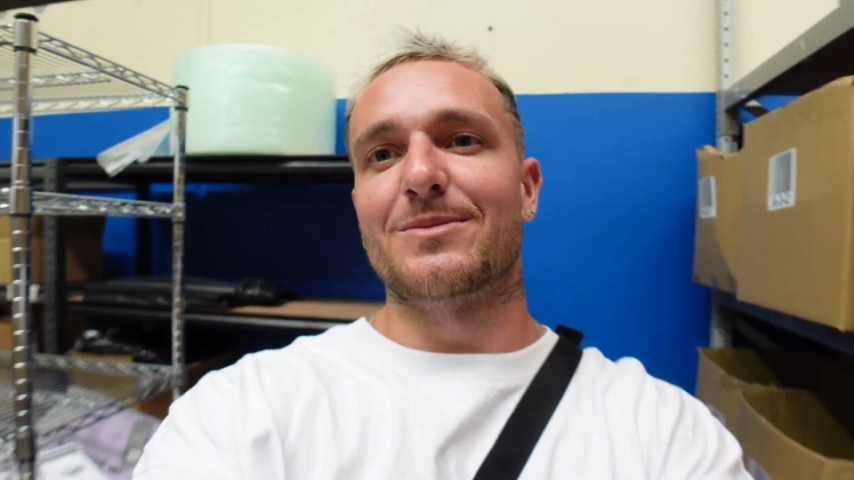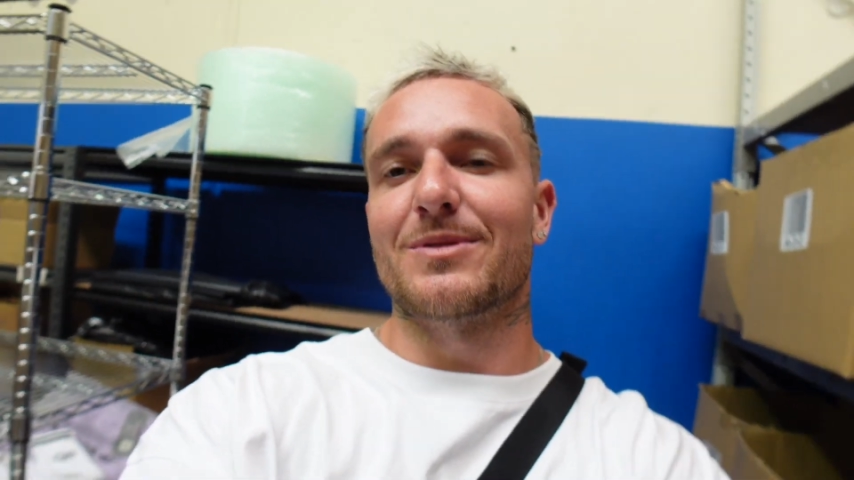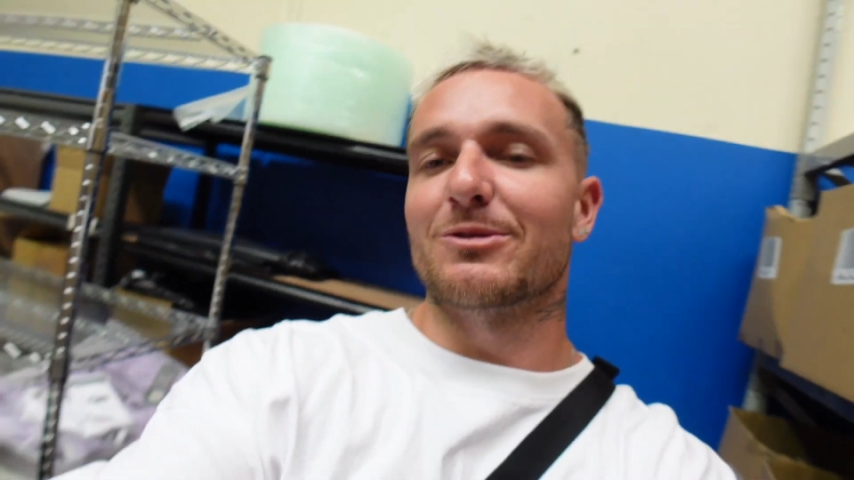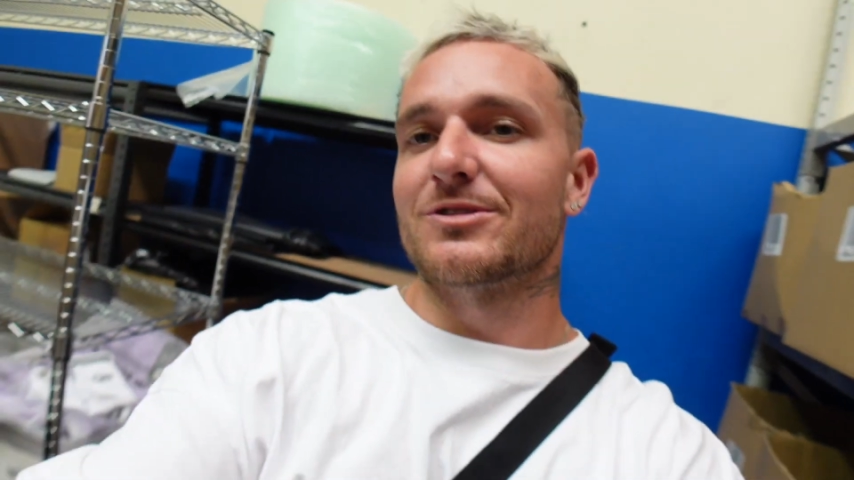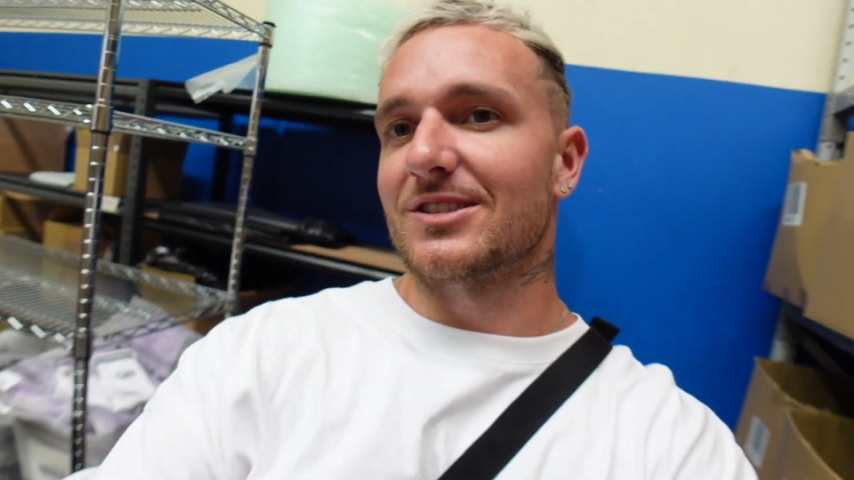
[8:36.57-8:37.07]

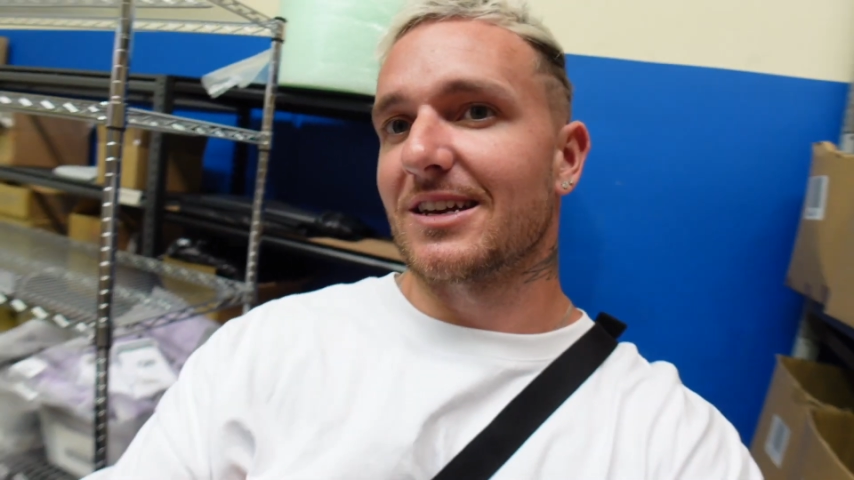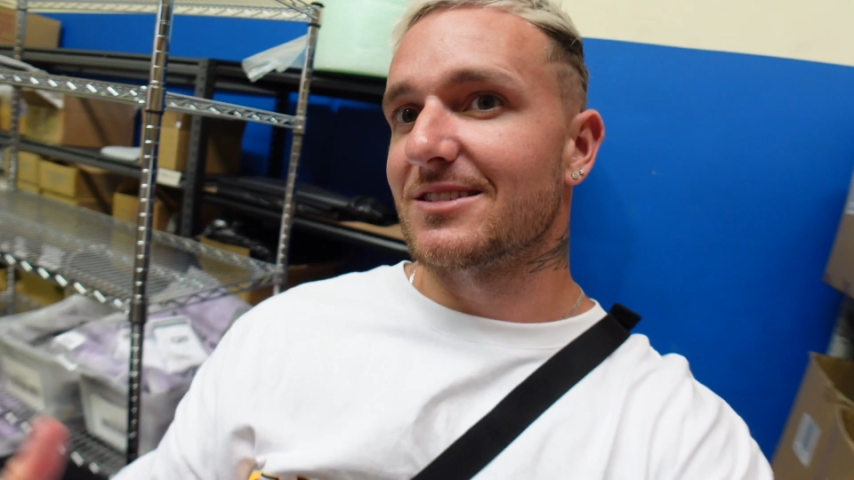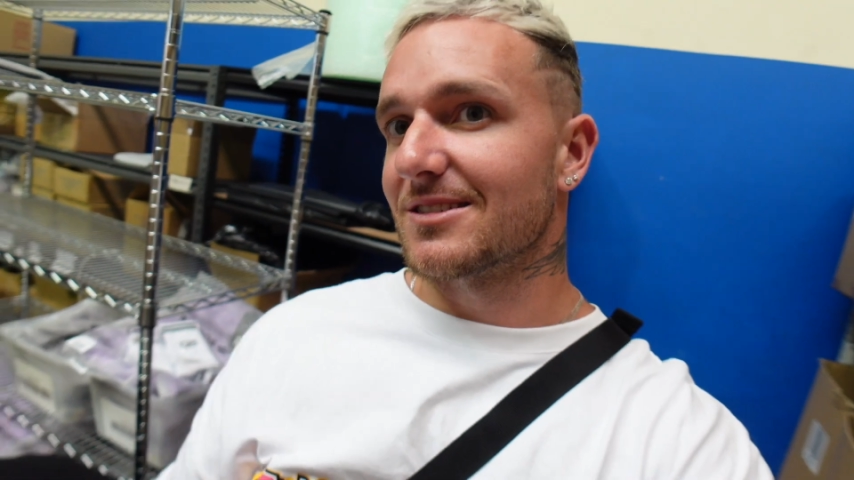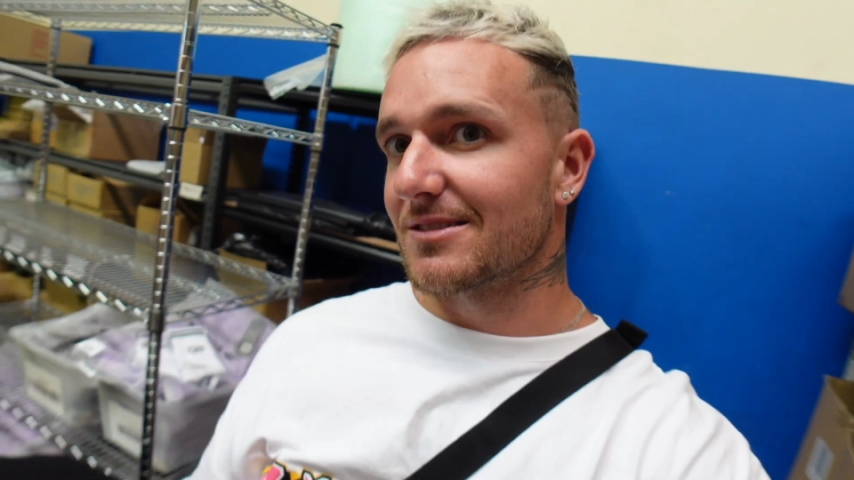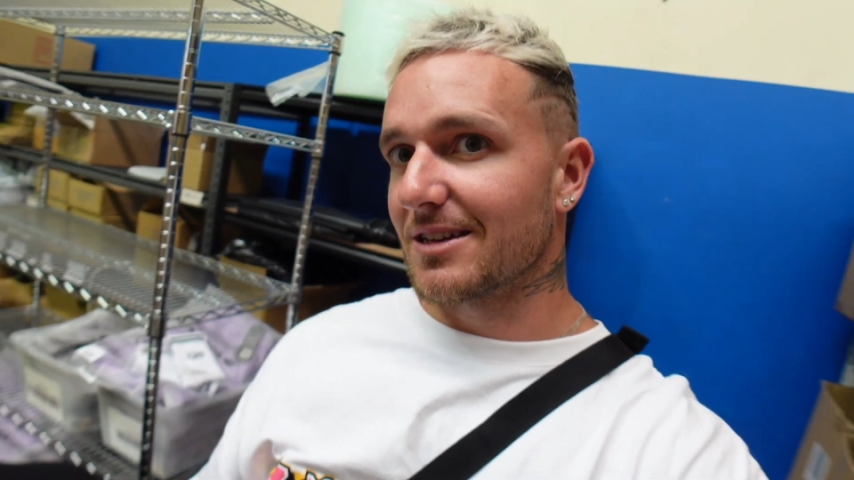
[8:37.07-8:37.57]
but we just
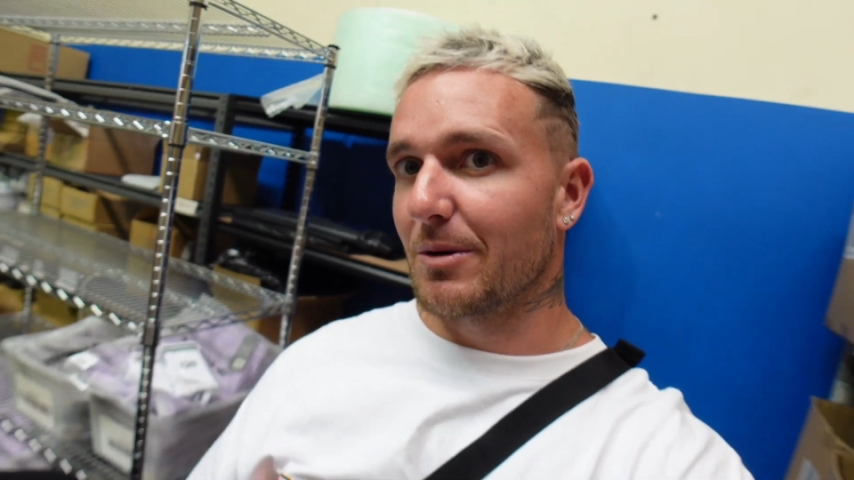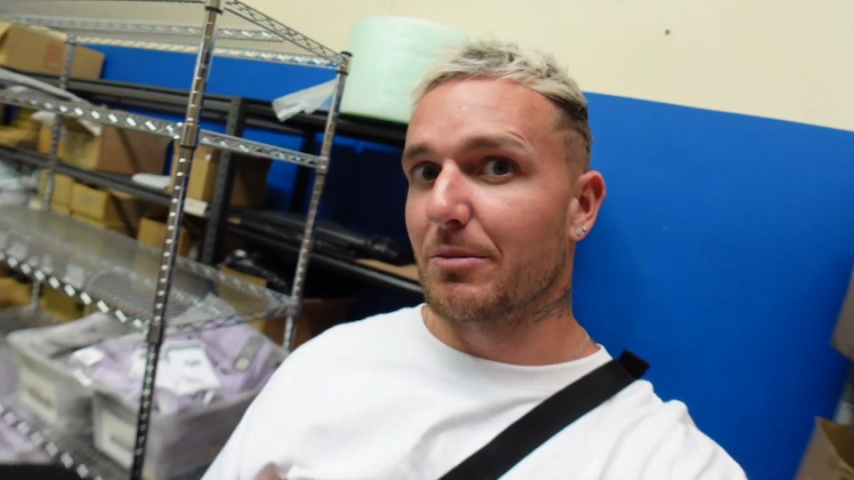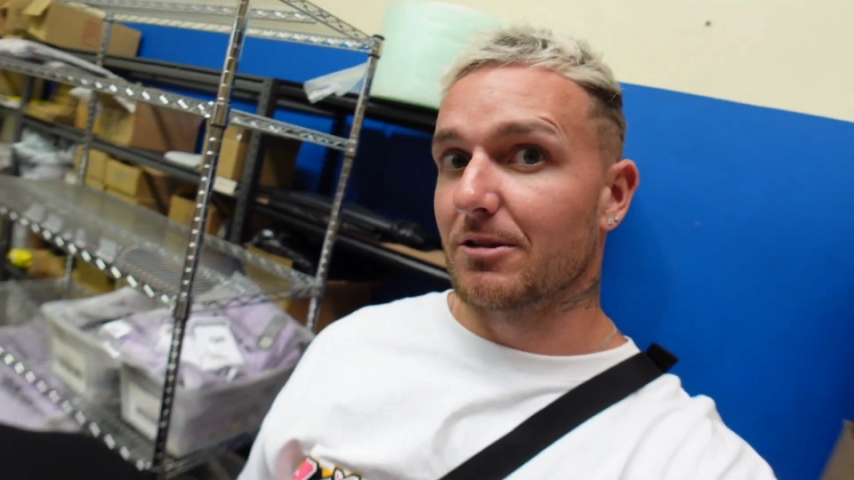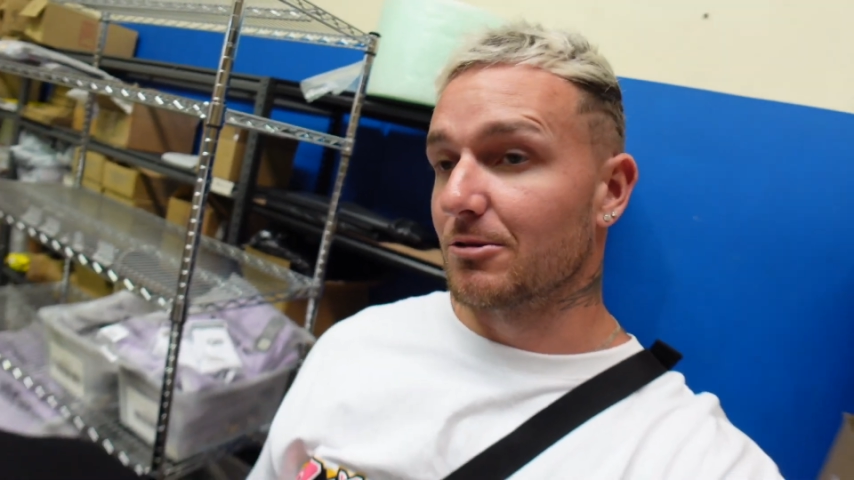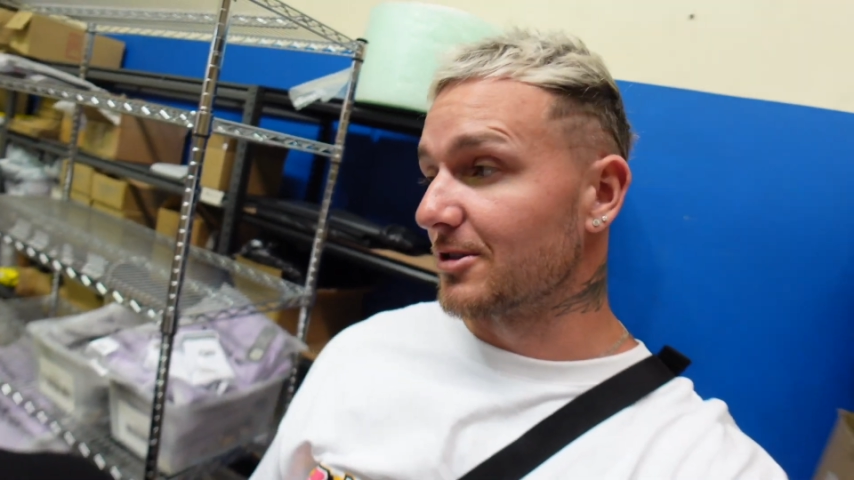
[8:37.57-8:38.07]
had to come up
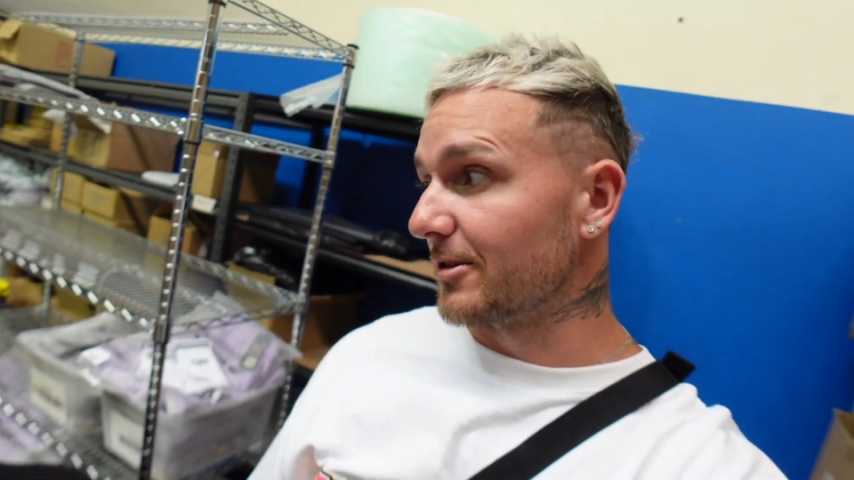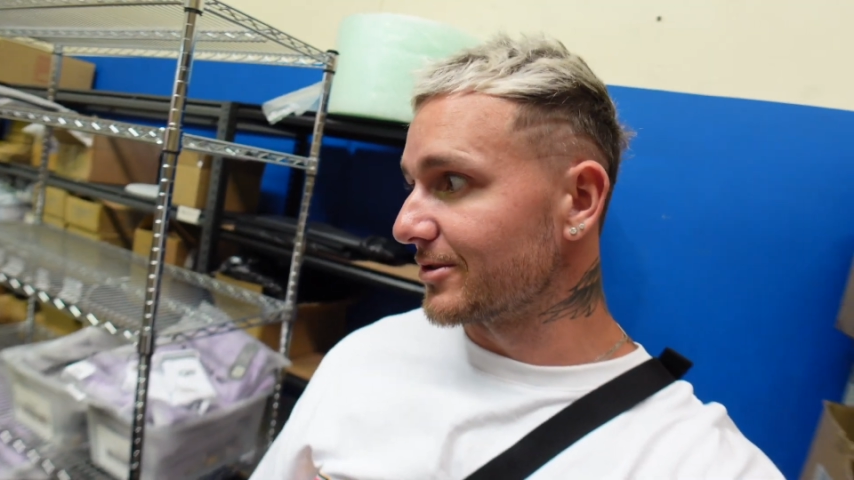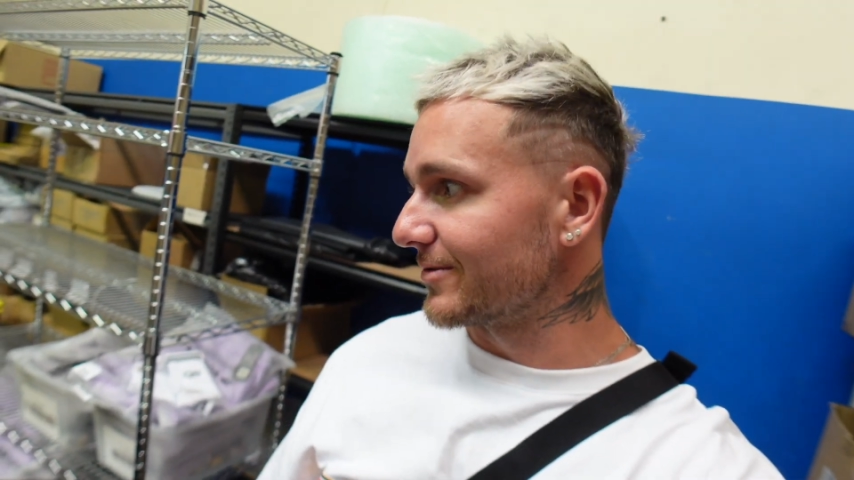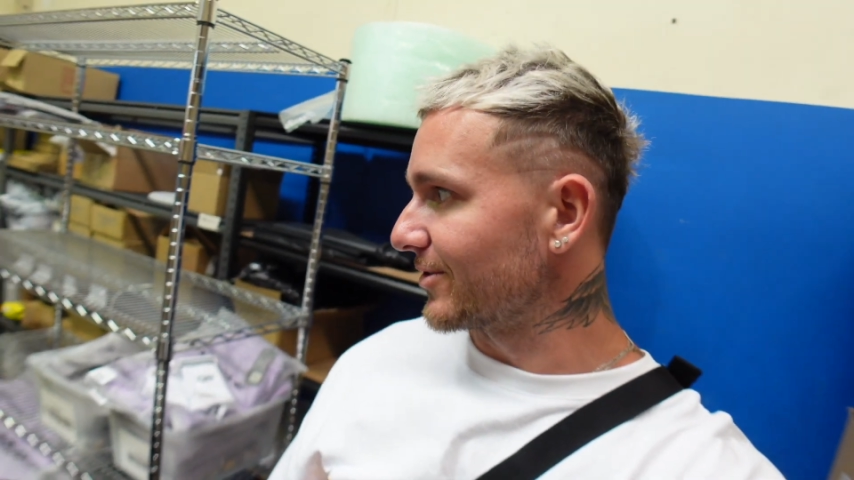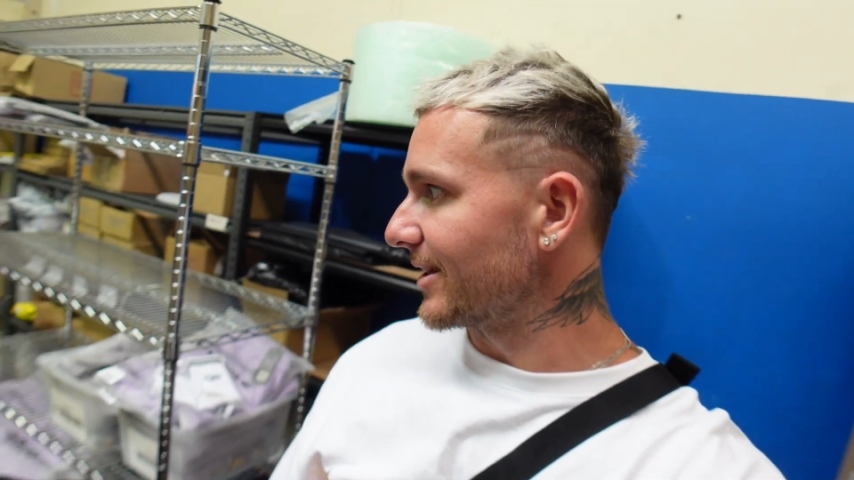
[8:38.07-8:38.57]
with a little solution for